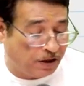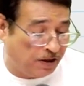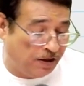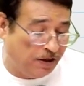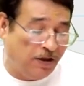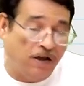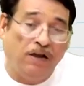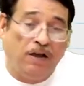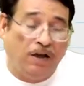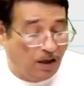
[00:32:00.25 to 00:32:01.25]
earned
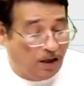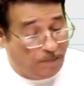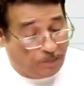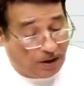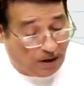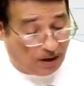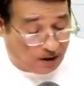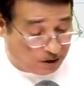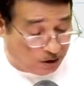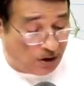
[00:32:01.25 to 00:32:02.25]

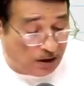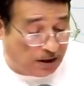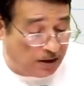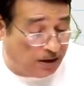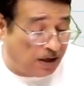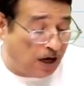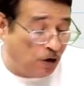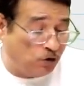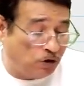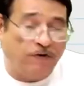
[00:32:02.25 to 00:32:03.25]
during the year
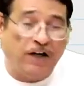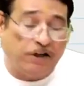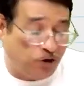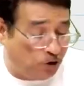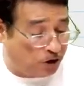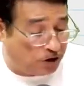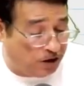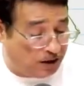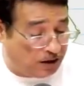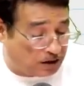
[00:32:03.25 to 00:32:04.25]
out of that your
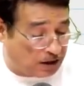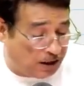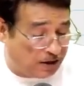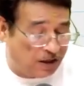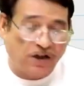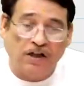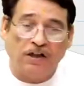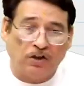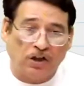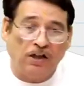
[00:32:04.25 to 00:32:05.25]
share is
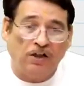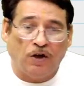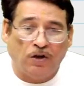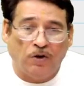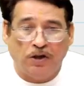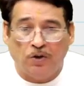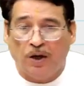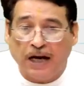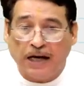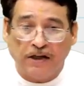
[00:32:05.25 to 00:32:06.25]
333 you are going to
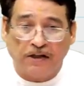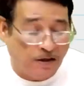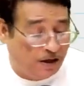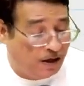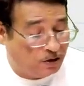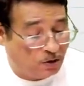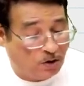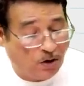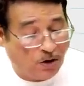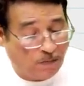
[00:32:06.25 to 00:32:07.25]
add it so
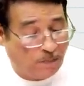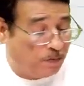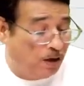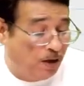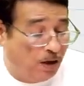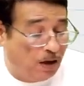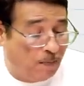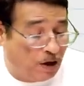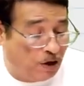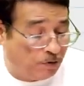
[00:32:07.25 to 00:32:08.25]
your
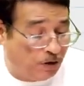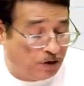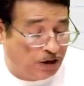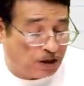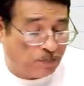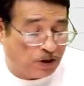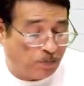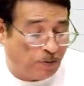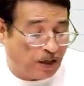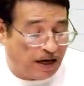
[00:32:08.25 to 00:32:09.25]
amount will be this
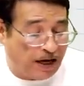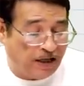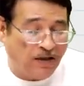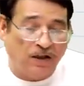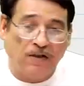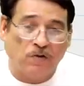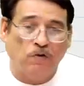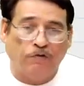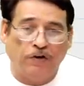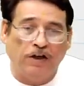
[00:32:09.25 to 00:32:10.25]
much. By adding these two
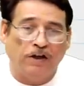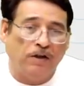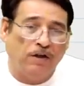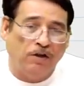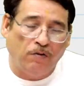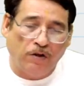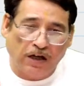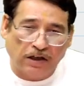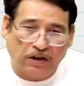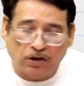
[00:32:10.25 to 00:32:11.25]
figure, you will
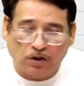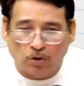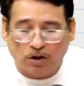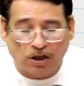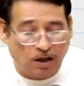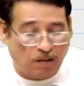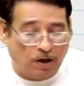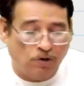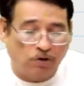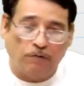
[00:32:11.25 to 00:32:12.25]
get the total
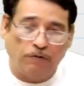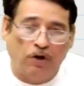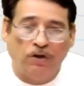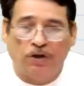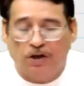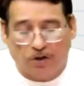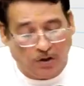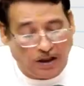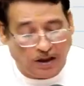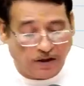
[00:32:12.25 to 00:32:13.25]
amount of
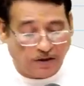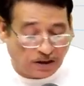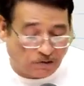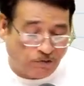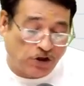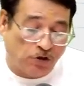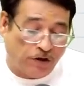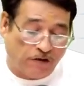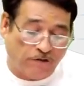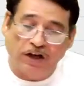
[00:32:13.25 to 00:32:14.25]
non-controlling interest which you
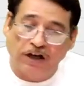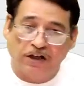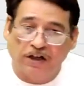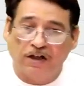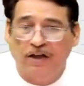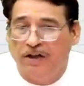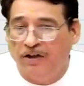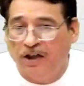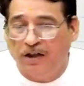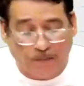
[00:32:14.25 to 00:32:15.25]
will reflect it in
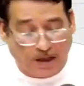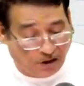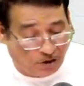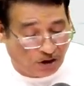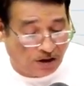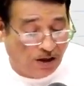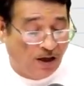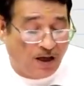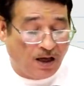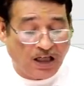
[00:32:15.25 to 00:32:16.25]
the balance sheet.
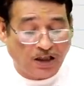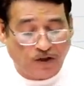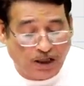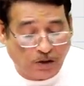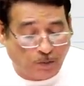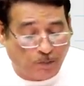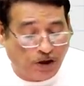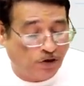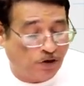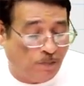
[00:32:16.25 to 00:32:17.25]
As far as
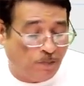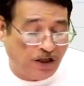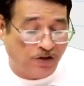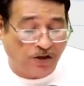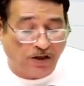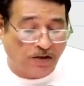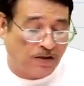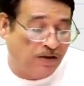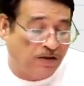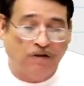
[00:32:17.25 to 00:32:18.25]
preparation of balance sheet is
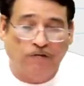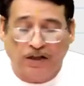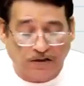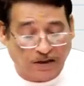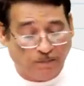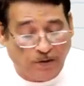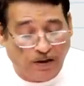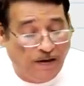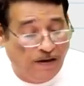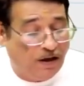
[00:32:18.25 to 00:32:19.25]
concerned, very
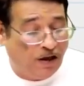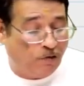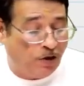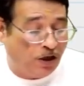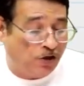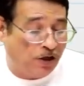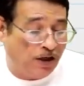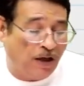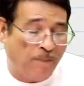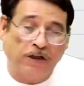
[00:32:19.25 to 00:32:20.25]
simple. Equity share
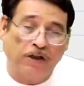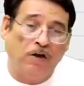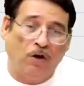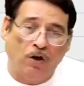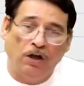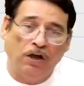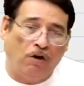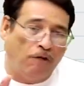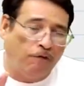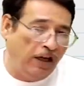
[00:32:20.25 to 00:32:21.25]
capital only
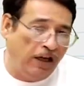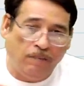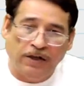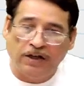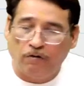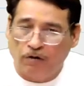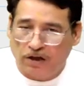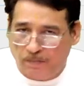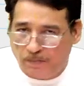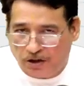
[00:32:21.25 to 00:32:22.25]
of A limited will
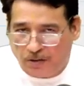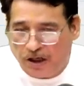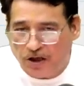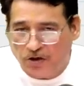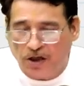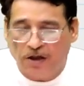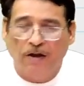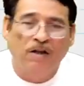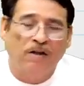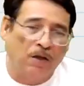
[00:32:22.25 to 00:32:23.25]
come in the balance sheet.
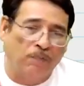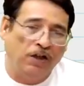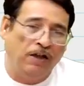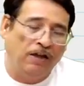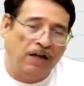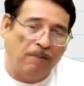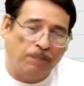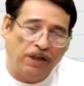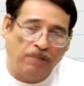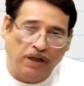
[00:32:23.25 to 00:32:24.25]
Subsidiary
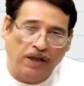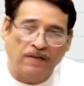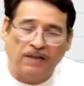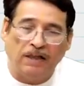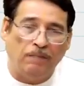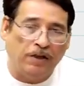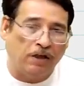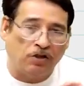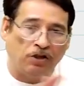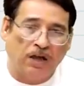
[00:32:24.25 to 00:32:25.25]
company B and C limited
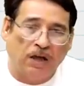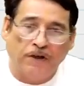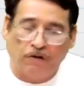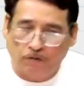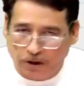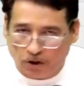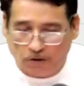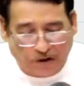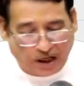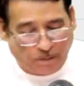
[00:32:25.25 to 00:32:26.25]
share capital will
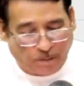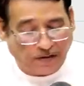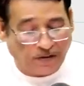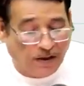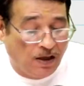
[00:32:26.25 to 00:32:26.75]
not find place.